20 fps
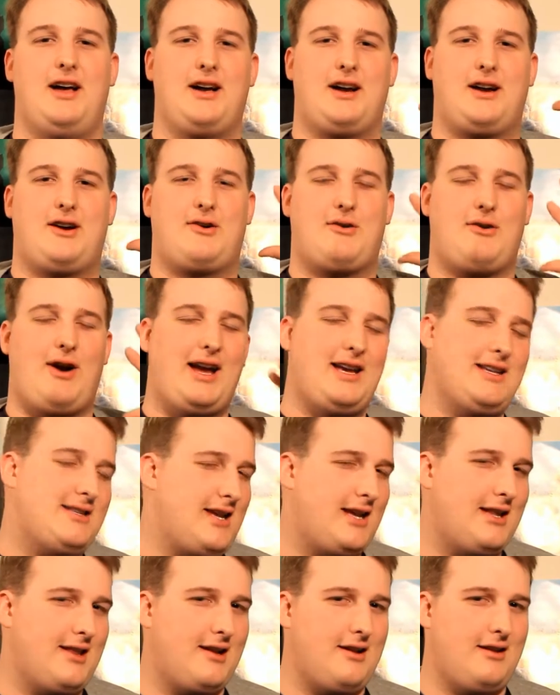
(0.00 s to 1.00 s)
crazy
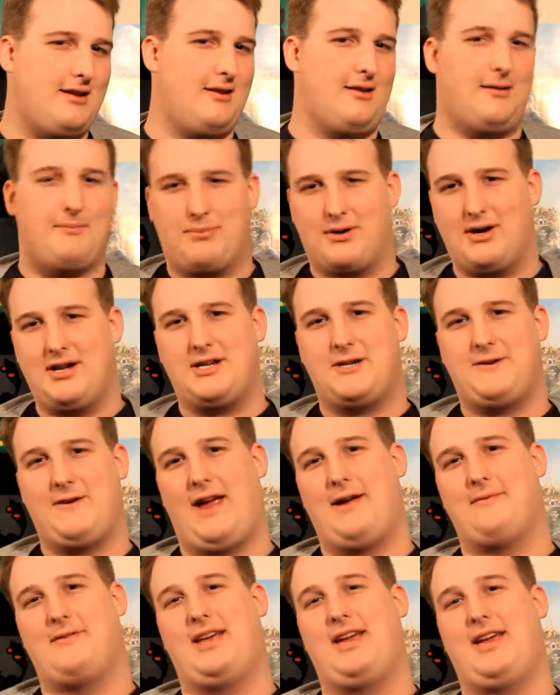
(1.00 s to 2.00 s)
little British
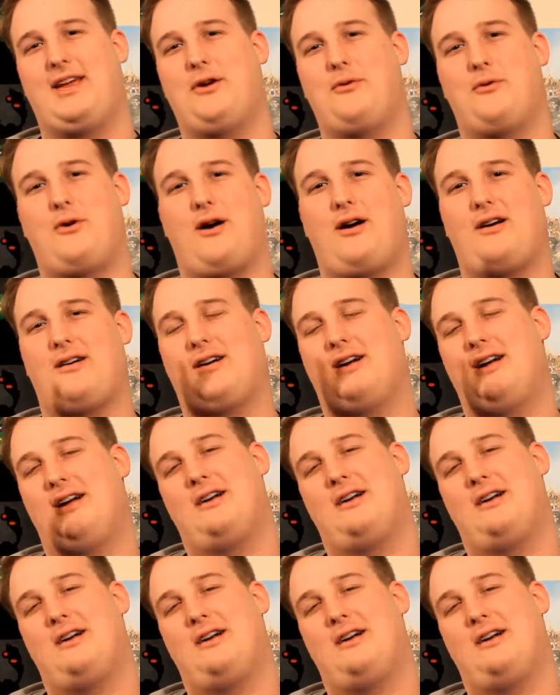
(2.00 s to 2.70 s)
family who are